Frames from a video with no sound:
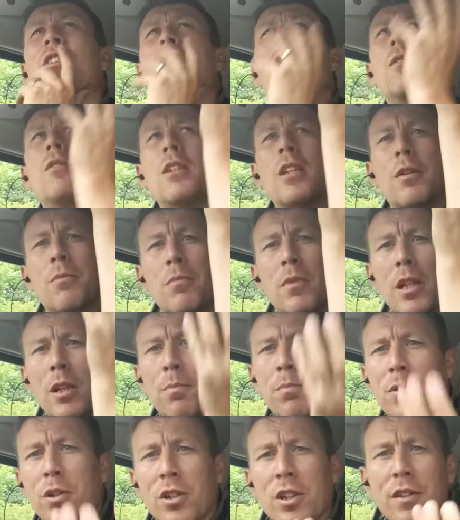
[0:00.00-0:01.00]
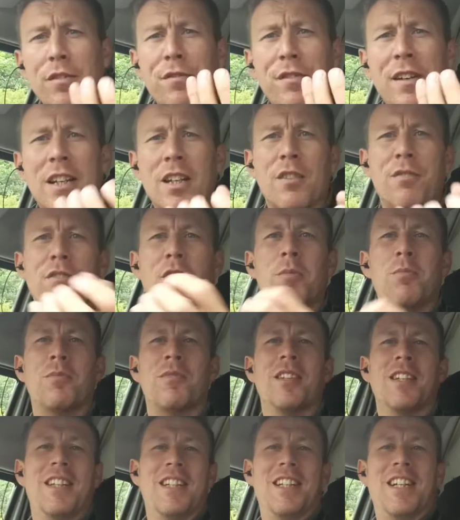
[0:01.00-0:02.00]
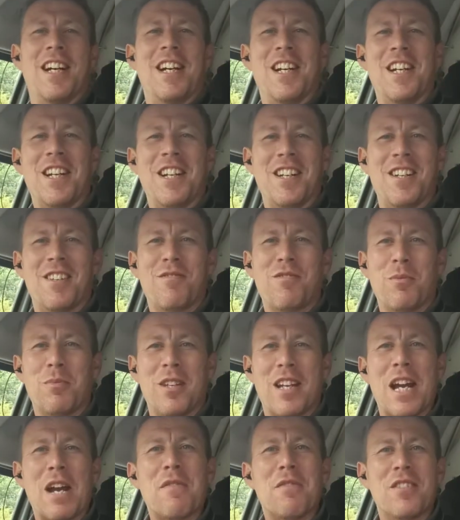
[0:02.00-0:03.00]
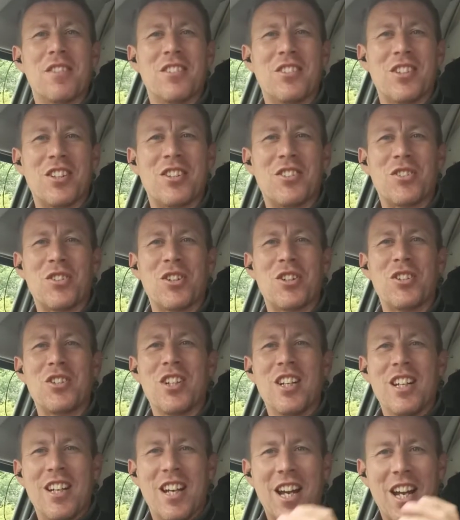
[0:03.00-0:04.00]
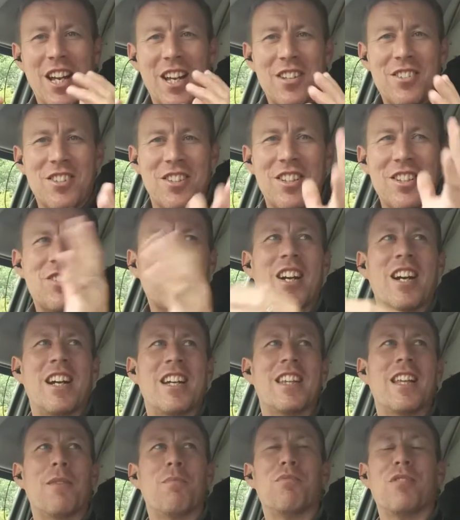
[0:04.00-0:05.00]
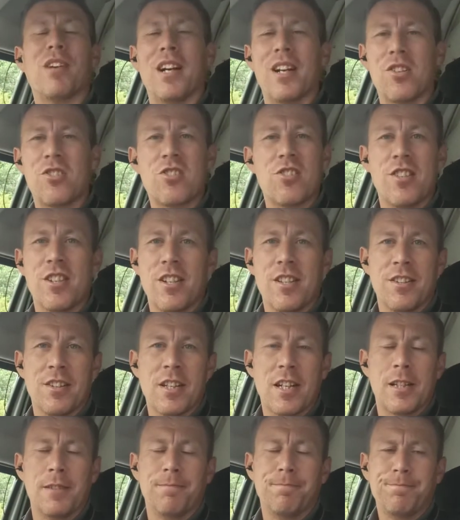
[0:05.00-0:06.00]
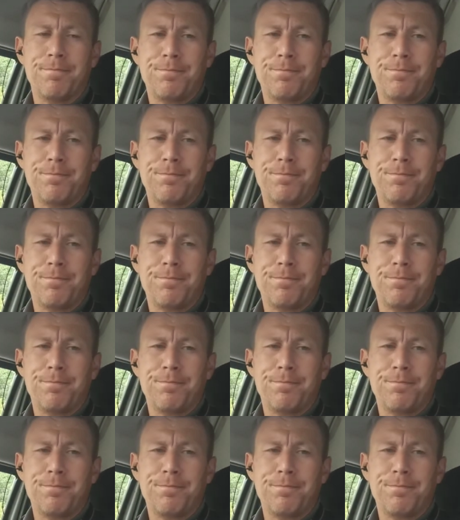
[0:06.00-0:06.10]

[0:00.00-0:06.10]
and you pluck a figure from the heavens as such to decide that price then.